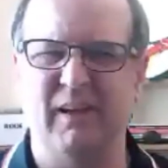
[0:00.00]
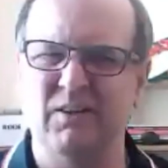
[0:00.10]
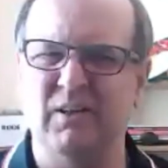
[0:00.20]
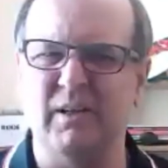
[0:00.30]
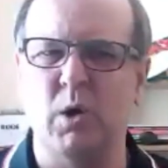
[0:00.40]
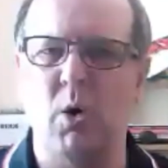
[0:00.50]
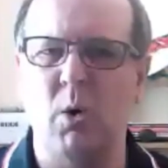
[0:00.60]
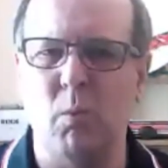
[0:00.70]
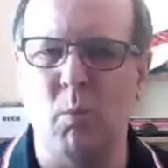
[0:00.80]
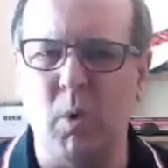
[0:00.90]
Actually,
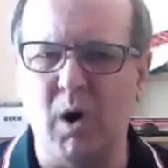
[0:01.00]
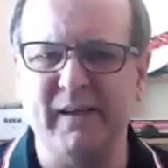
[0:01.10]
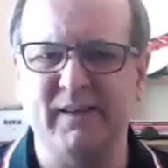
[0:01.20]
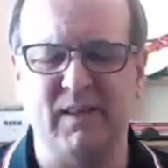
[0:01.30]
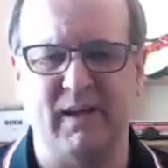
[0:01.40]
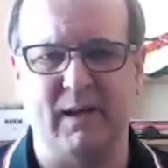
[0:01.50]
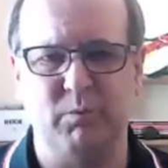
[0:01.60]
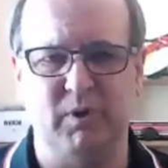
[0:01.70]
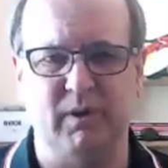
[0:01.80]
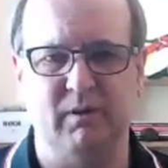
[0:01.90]
why is that
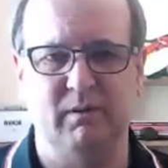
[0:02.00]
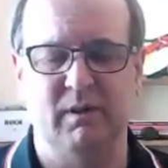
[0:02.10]
happening?